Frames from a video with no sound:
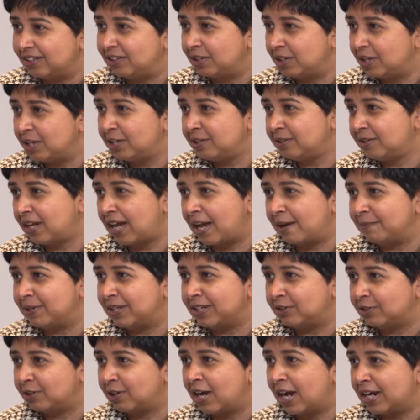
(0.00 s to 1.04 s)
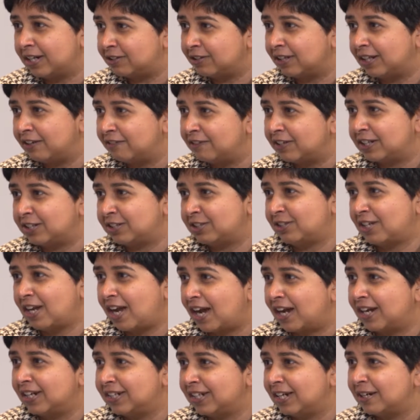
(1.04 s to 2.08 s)
You've got to give it a
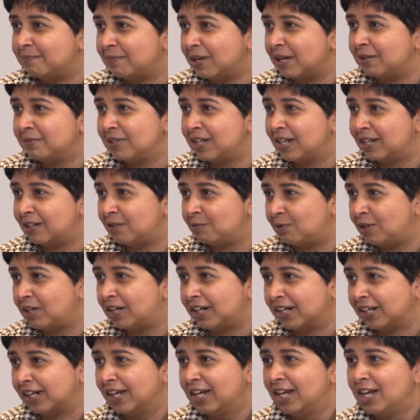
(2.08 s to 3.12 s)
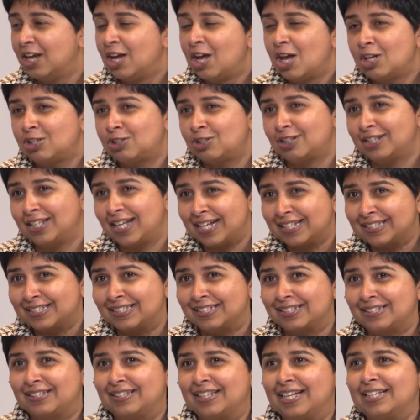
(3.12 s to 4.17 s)
shot and maybe it'll work. So
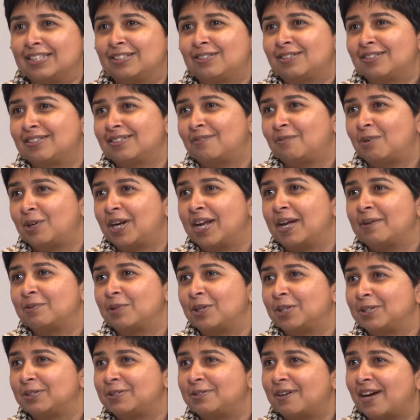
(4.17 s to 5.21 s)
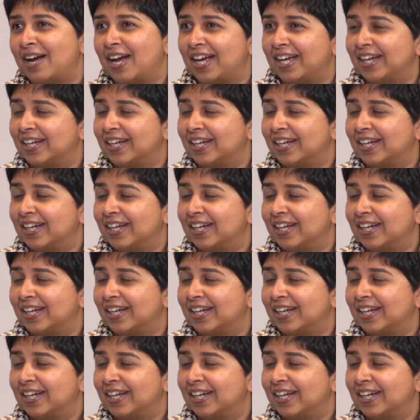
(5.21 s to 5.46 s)
that's what I'm going to try.